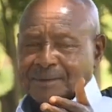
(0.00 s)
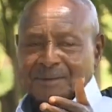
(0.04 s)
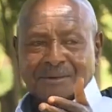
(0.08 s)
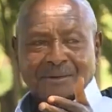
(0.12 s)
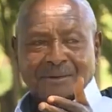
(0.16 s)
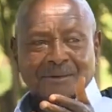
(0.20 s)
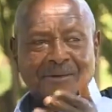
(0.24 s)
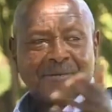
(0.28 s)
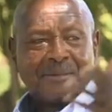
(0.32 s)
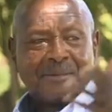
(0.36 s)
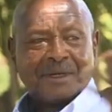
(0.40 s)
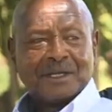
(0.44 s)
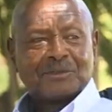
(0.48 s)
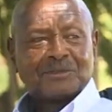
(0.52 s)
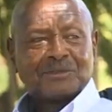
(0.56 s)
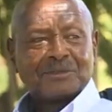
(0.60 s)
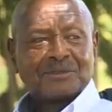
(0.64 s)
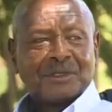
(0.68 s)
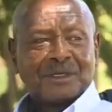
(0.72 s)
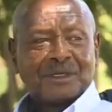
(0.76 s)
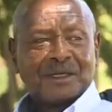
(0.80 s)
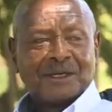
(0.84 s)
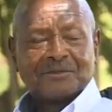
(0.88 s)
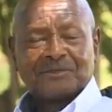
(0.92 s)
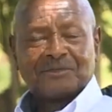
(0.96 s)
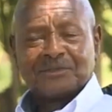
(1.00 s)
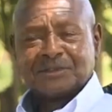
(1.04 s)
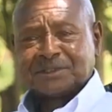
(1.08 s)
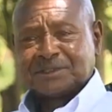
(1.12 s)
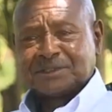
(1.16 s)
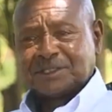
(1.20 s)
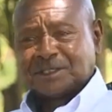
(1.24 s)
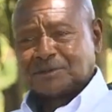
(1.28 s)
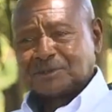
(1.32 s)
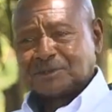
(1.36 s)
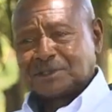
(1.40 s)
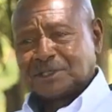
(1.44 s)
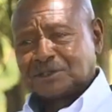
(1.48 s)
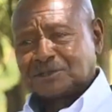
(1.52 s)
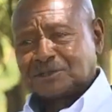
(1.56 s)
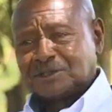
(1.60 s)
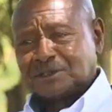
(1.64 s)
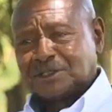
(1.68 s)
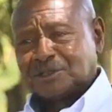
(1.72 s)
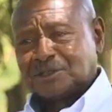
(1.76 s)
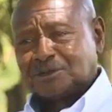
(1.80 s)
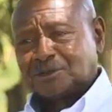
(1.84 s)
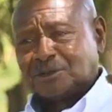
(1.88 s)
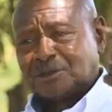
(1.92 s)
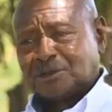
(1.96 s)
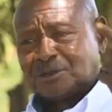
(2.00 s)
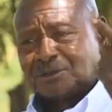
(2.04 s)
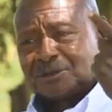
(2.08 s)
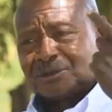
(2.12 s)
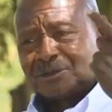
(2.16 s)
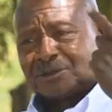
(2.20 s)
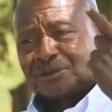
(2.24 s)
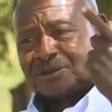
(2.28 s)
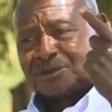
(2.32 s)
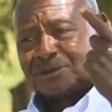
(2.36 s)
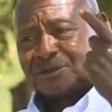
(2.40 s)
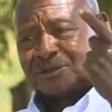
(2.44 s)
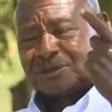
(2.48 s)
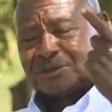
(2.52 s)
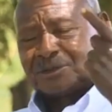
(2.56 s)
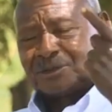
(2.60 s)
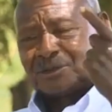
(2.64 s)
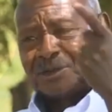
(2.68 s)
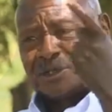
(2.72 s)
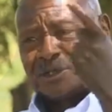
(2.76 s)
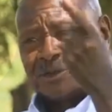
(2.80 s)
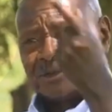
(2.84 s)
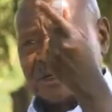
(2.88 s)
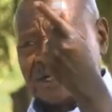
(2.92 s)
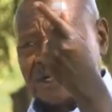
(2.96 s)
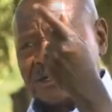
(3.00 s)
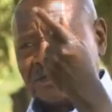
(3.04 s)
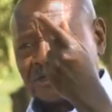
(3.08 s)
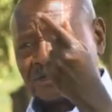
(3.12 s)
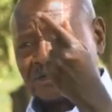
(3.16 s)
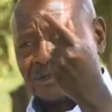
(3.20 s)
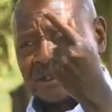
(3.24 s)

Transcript: All my children have finished education. There's only one is